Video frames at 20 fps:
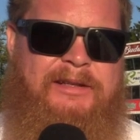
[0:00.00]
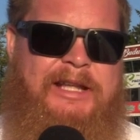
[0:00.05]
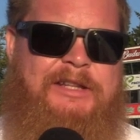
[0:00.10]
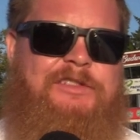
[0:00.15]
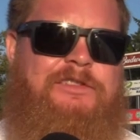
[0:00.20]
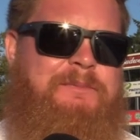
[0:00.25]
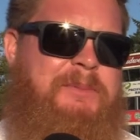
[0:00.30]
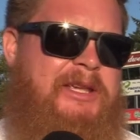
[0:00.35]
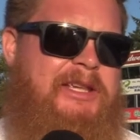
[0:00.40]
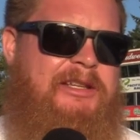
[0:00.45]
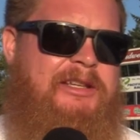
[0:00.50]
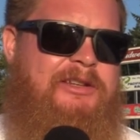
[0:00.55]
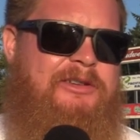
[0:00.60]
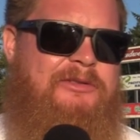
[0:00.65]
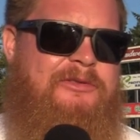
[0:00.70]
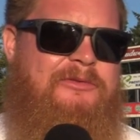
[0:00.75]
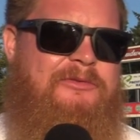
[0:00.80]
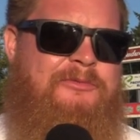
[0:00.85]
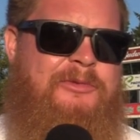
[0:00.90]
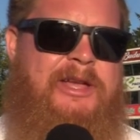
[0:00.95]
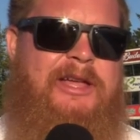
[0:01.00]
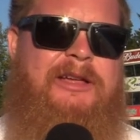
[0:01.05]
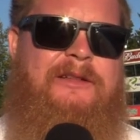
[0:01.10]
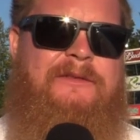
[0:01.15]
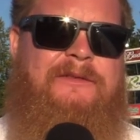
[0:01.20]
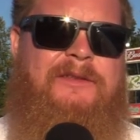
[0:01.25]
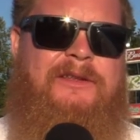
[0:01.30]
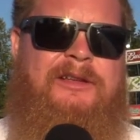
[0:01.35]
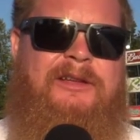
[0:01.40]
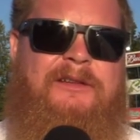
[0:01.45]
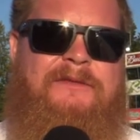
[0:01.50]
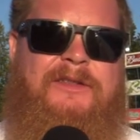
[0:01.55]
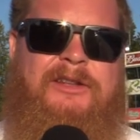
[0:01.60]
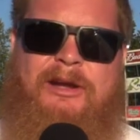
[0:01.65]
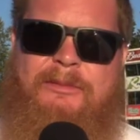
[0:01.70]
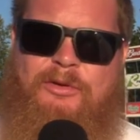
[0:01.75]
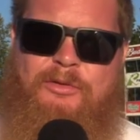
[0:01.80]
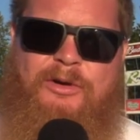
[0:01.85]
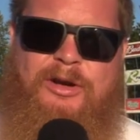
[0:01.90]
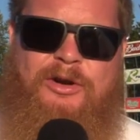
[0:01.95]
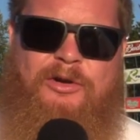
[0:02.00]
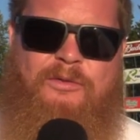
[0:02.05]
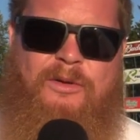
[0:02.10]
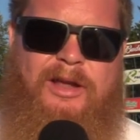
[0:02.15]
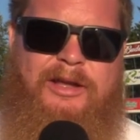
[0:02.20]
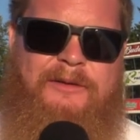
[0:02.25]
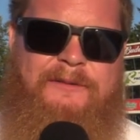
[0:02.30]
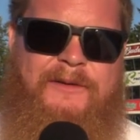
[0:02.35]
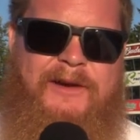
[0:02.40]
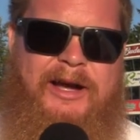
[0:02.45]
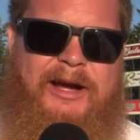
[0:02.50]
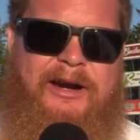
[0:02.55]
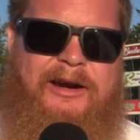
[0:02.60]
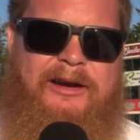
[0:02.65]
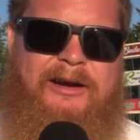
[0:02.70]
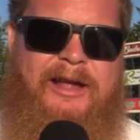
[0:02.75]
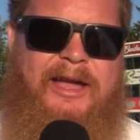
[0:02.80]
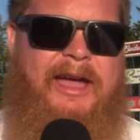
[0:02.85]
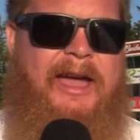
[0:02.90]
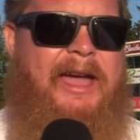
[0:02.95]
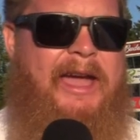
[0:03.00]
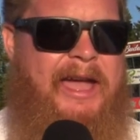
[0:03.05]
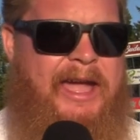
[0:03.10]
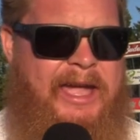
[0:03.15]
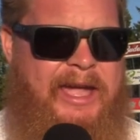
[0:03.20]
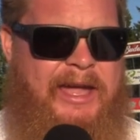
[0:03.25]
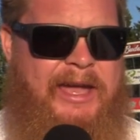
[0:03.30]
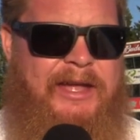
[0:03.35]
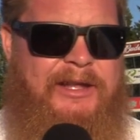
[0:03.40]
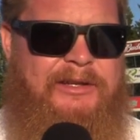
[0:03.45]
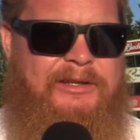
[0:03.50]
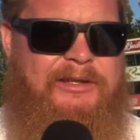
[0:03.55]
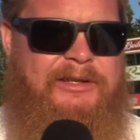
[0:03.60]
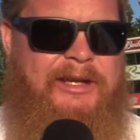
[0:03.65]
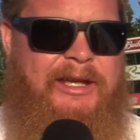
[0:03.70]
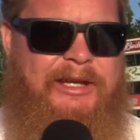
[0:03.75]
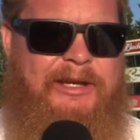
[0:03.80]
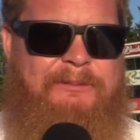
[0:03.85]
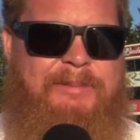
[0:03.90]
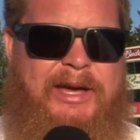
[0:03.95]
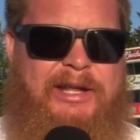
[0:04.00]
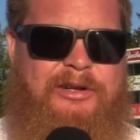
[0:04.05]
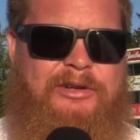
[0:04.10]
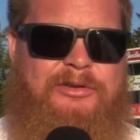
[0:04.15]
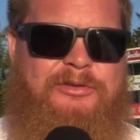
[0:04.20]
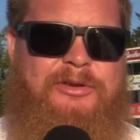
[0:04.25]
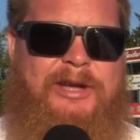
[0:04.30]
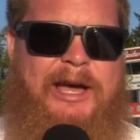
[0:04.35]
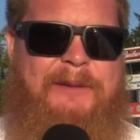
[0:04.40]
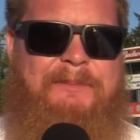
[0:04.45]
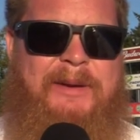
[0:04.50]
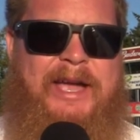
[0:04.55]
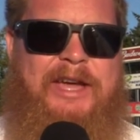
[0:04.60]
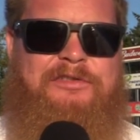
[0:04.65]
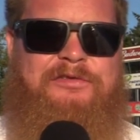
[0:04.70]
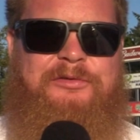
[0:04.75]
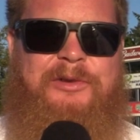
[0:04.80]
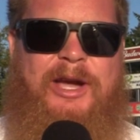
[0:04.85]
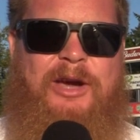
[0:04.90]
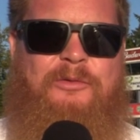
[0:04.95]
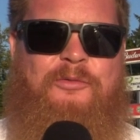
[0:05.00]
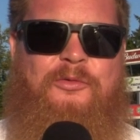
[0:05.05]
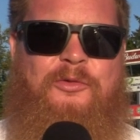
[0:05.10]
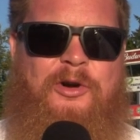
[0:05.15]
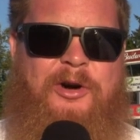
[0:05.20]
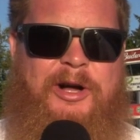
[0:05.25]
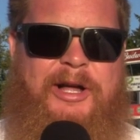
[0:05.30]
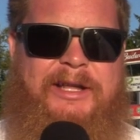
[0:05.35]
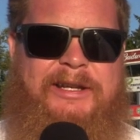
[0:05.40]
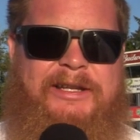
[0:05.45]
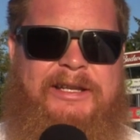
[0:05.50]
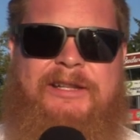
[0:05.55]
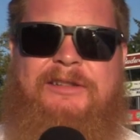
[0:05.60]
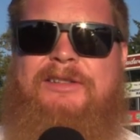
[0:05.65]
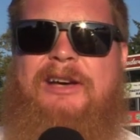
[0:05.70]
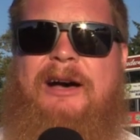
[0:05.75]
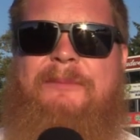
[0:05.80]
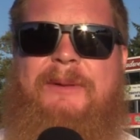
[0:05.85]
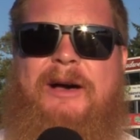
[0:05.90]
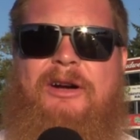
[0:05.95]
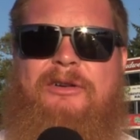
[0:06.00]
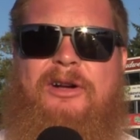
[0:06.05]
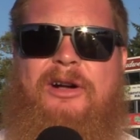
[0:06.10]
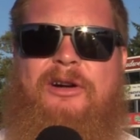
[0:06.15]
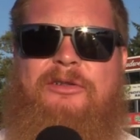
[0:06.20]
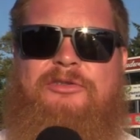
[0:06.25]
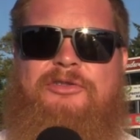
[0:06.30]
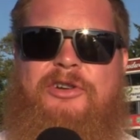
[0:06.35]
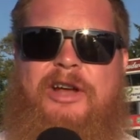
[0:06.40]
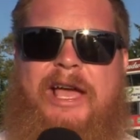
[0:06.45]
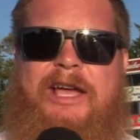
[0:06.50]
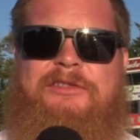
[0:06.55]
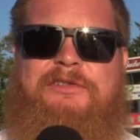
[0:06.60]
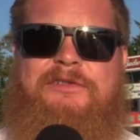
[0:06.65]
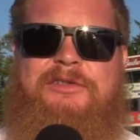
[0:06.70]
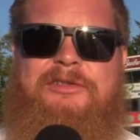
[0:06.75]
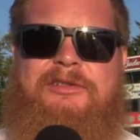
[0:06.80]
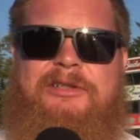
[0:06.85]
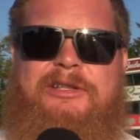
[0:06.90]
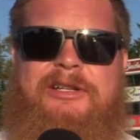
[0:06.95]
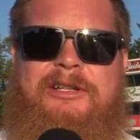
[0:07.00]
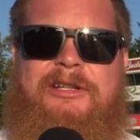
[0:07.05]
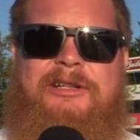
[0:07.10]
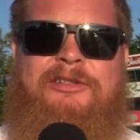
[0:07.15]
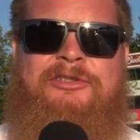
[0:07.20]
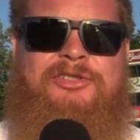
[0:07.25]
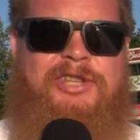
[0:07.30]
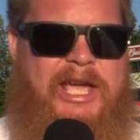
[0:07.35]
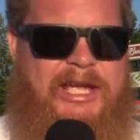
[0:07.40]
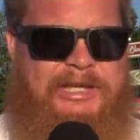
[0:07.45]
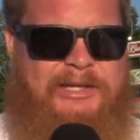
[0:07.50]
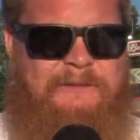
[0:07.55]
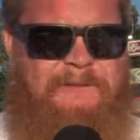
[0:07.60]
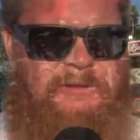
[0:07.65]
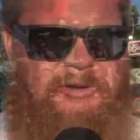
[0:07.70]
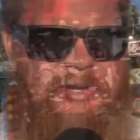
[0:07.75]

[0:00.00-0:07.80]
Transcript: Let's speak with the number one qualifier and a competitor who got past round one in Top Alcohol Dragster, Jackie